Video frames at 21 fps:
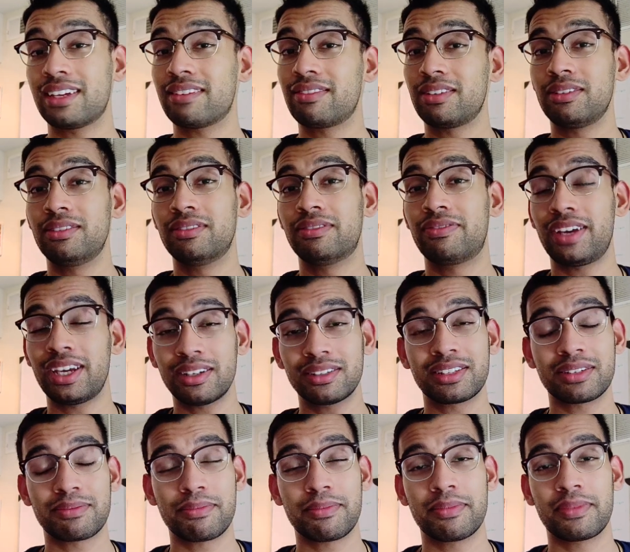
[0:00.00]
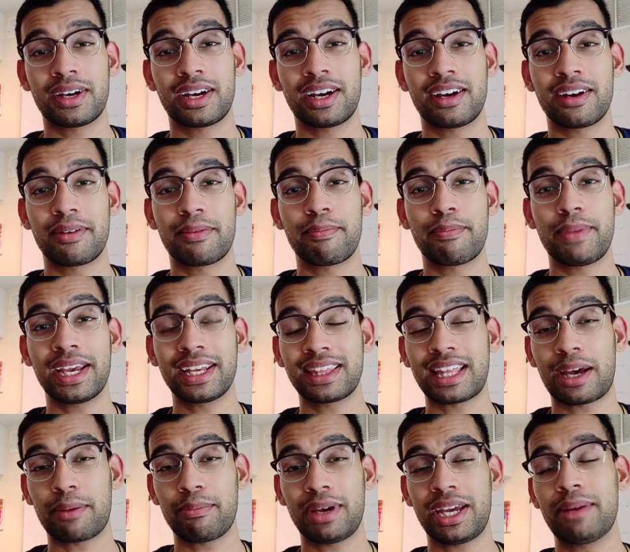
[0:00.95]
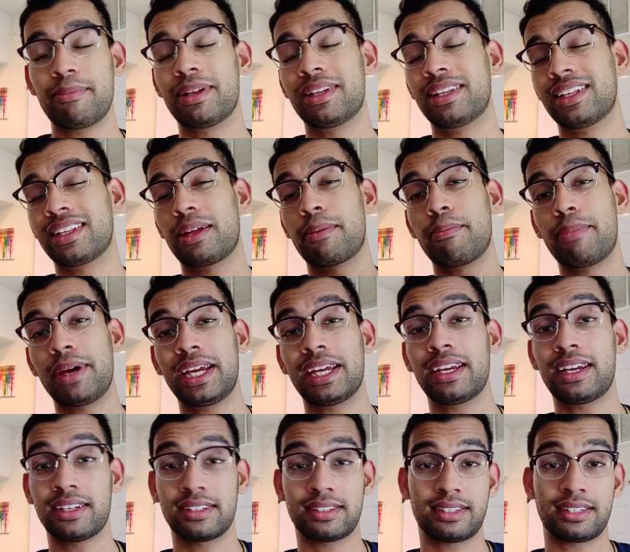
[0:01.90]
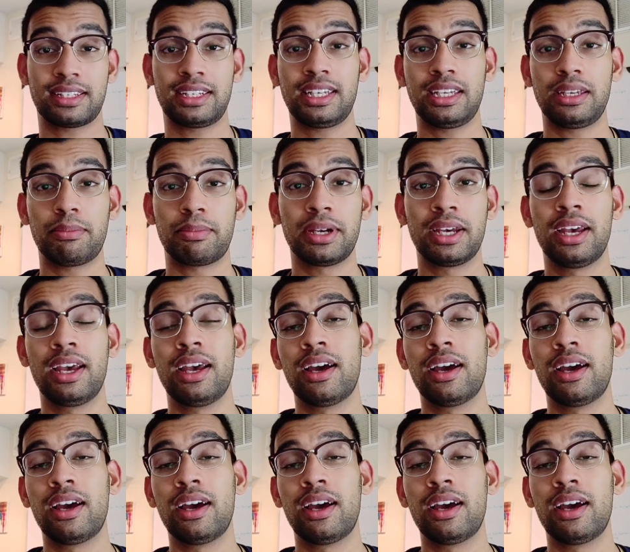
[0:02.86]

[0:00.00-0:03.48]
If you fail to uh, make that payment, then the bank gets to keep